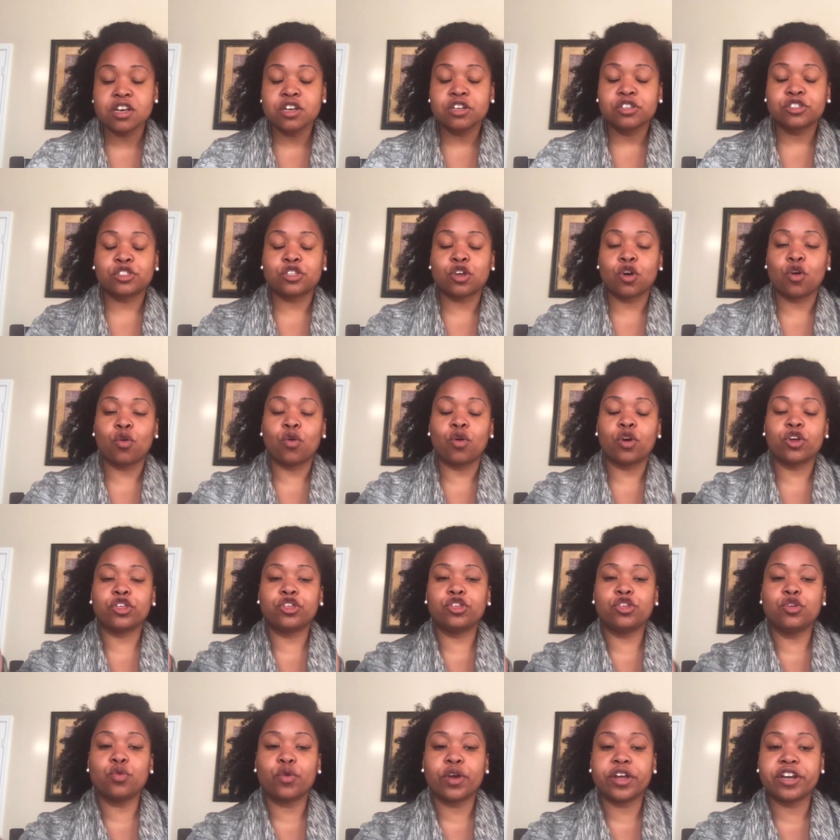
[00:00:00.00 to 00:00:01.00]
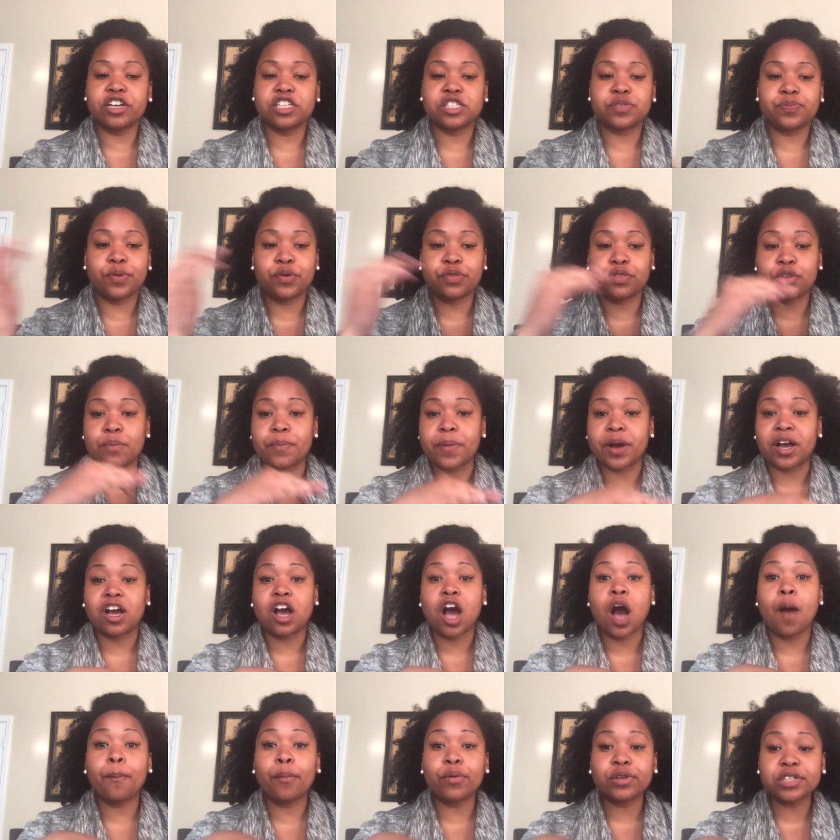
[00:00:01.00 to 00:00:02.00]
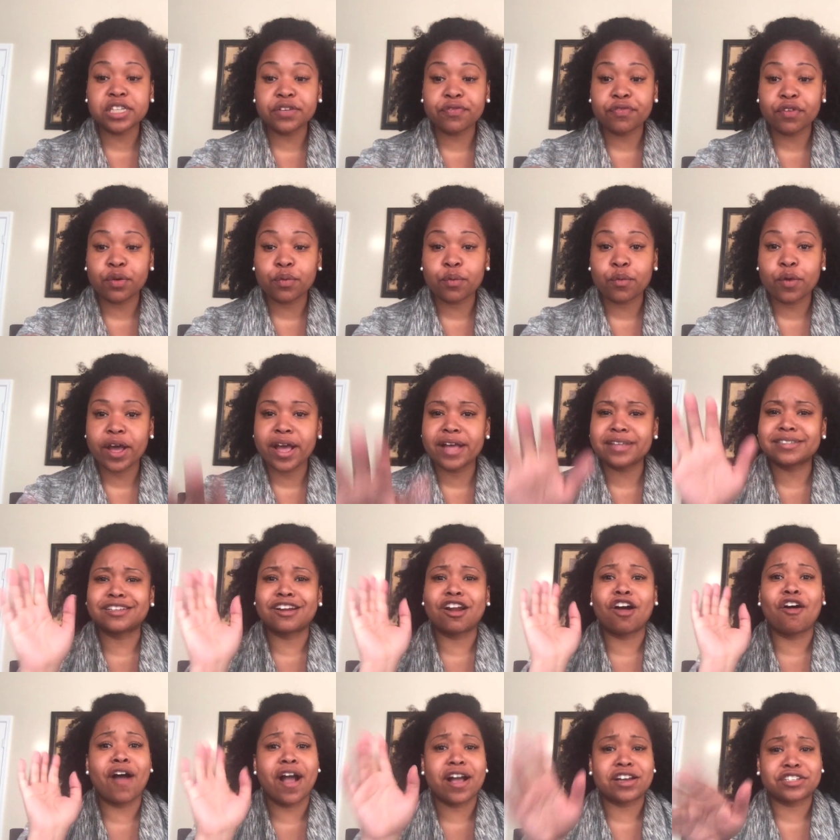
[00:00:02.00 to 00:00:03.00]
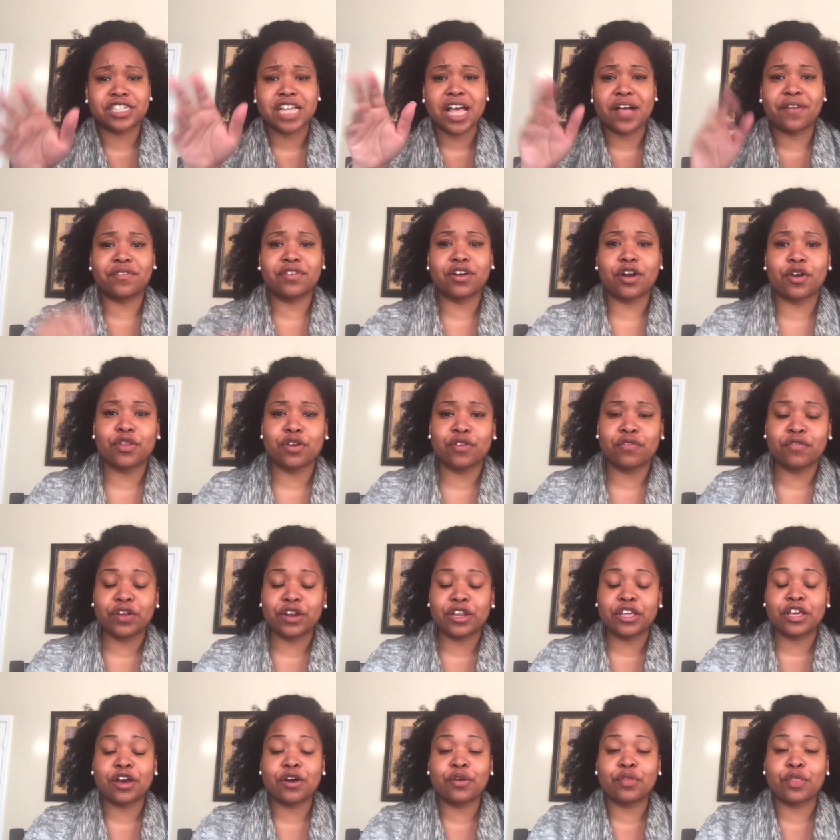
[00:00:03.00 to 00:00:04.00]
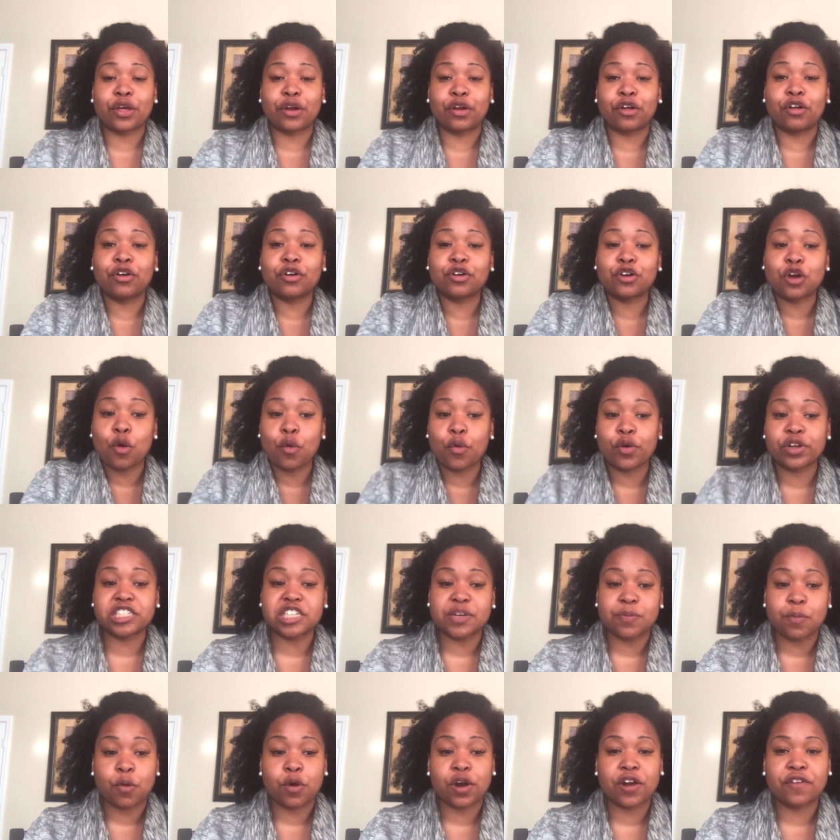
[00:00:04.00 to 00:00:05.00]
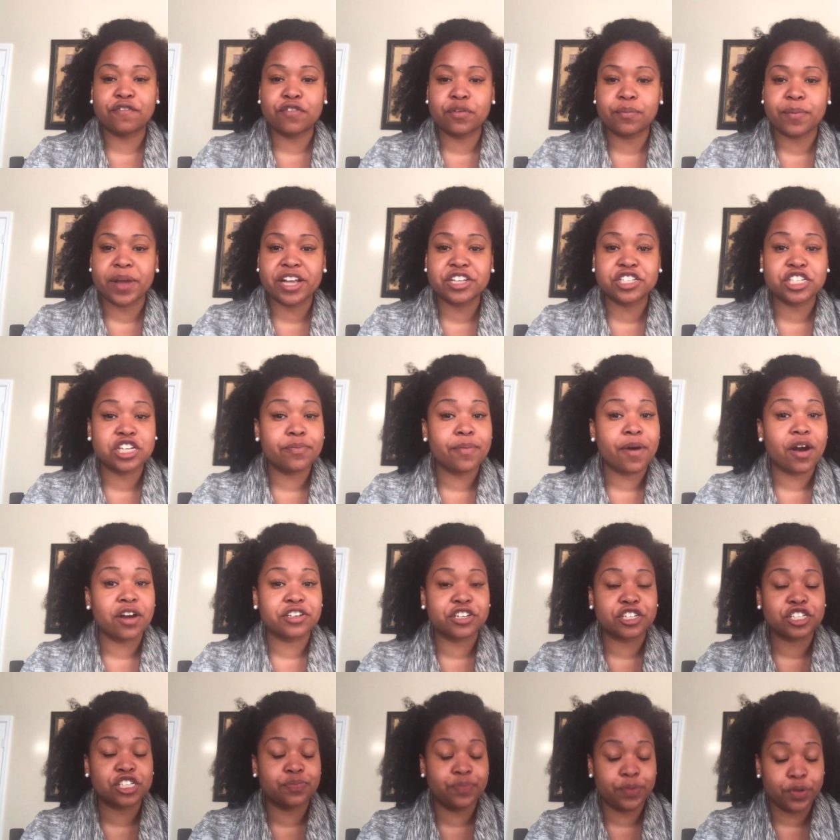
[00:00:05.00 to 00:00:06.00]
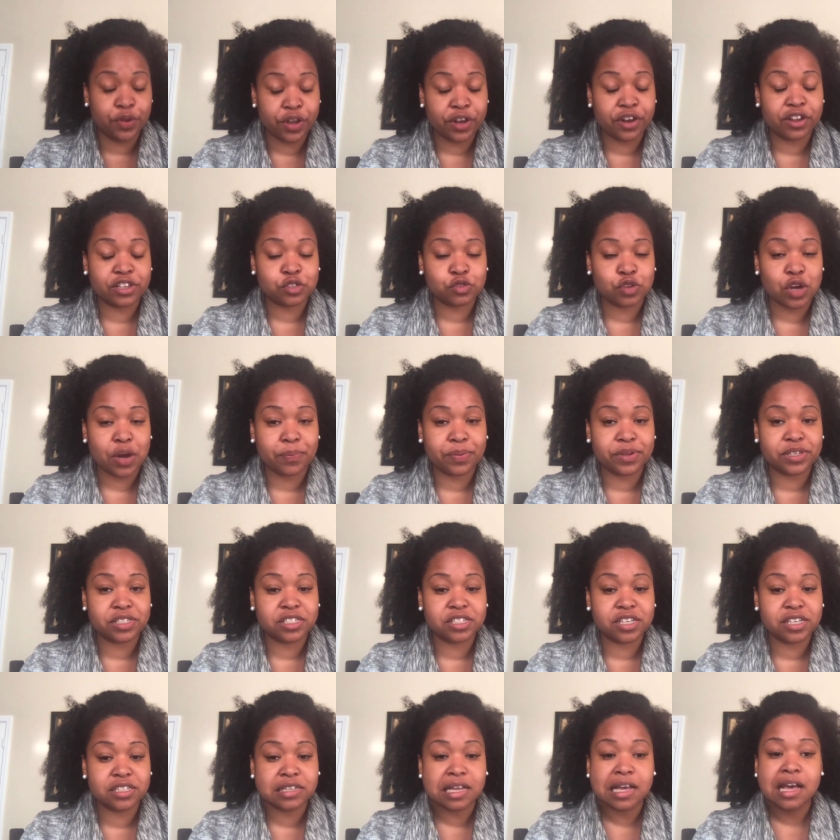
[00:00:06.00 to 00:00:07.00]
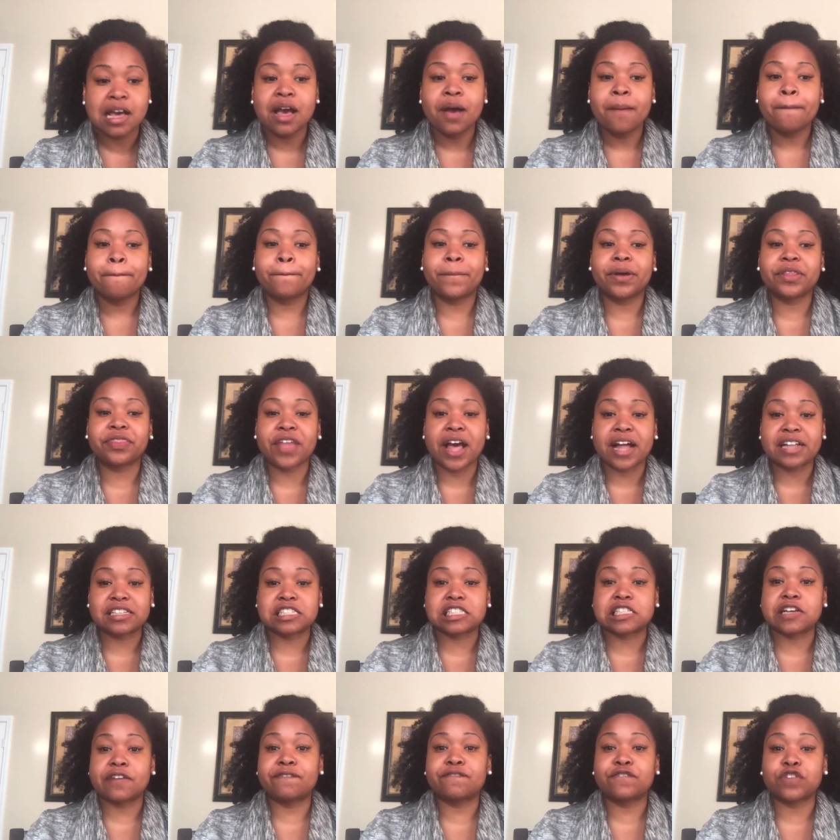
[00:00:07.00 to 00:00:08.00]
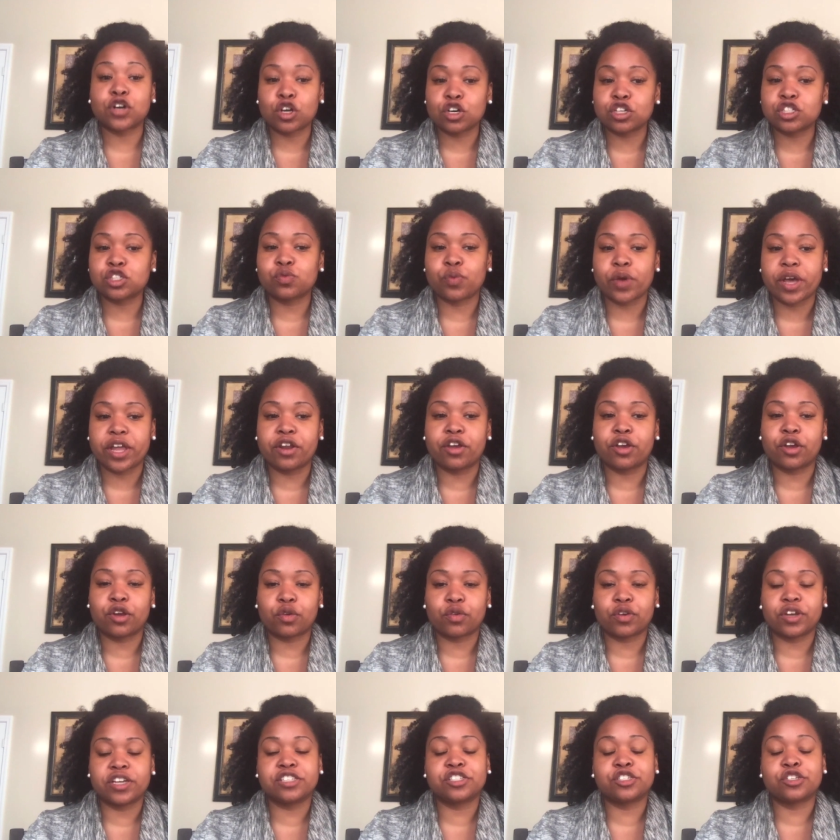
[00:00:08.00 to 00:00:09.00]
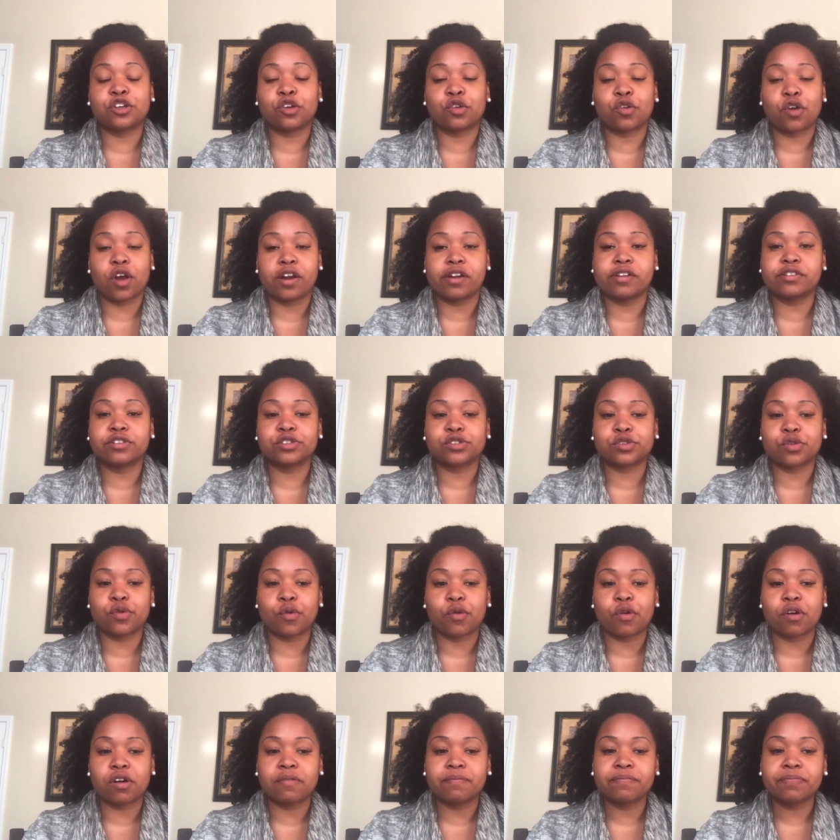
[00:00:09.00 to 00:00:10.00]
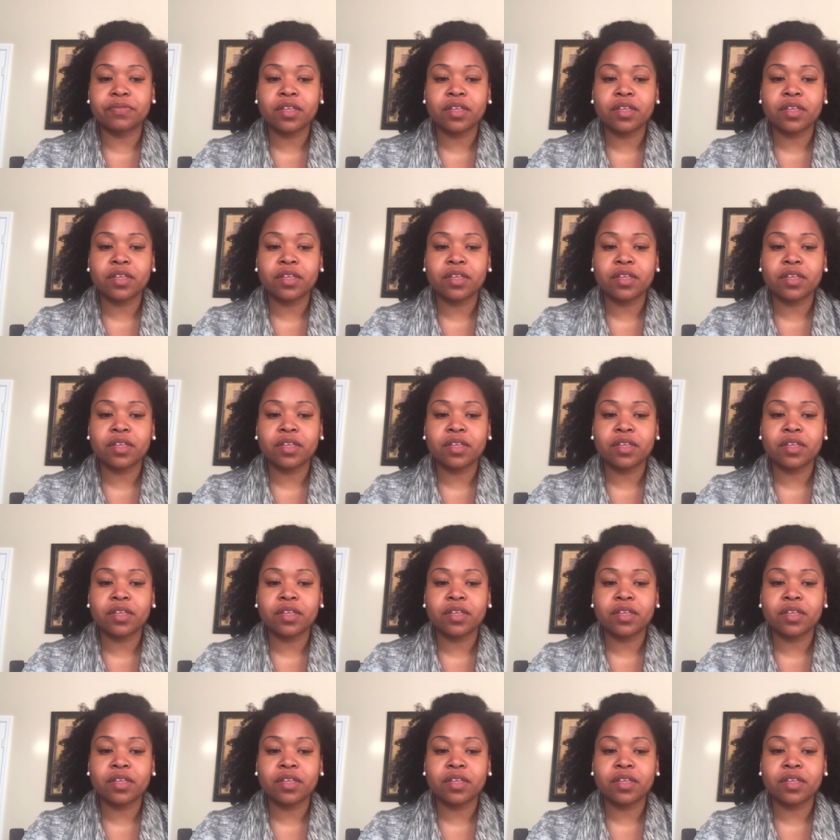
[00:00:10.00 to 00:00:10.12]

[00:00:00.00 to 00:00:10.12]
So you can dispute them a couple different ways, and I'll actually have another video that'll go into more information about disputing discrepancies, but that's the first way to increase your credit score.